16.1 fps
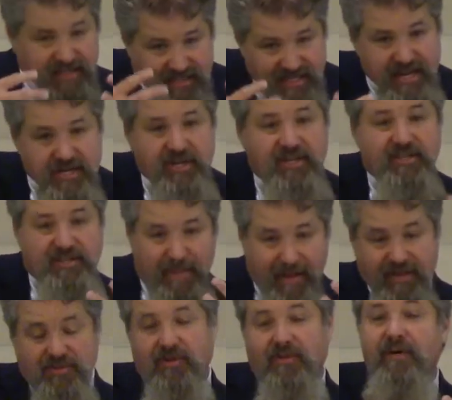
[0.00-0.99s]
decisions
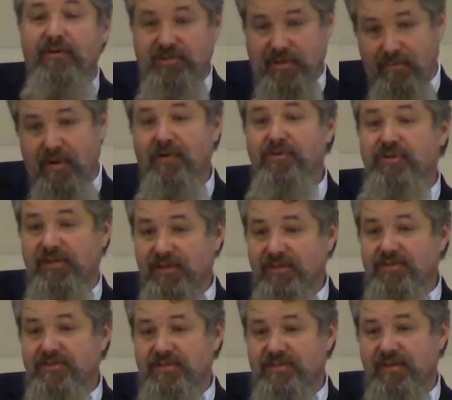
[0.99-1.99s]
based on those
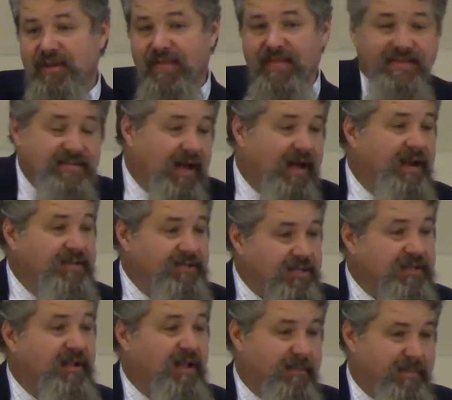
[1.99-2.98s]
emotions, and that's not
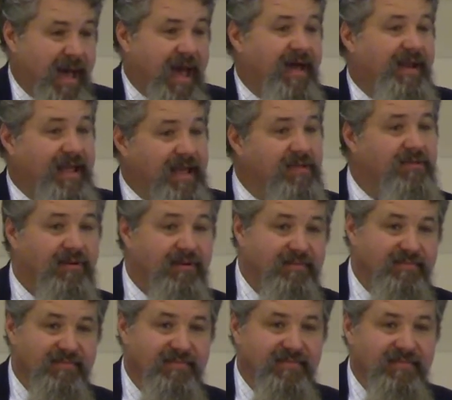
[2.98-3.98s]
necessarily bad either.
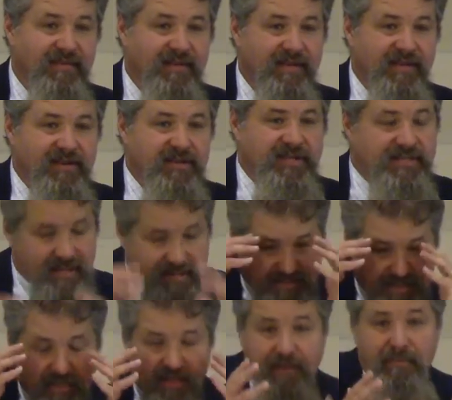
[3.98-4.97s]
She's going
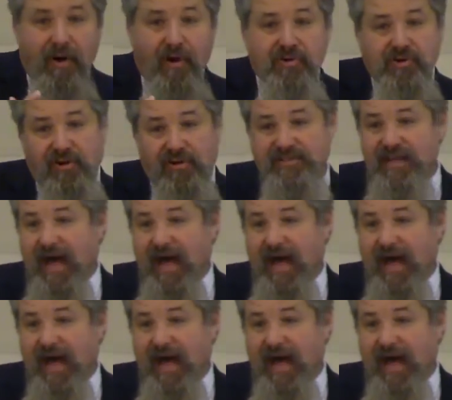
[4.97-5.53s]
to see the emotional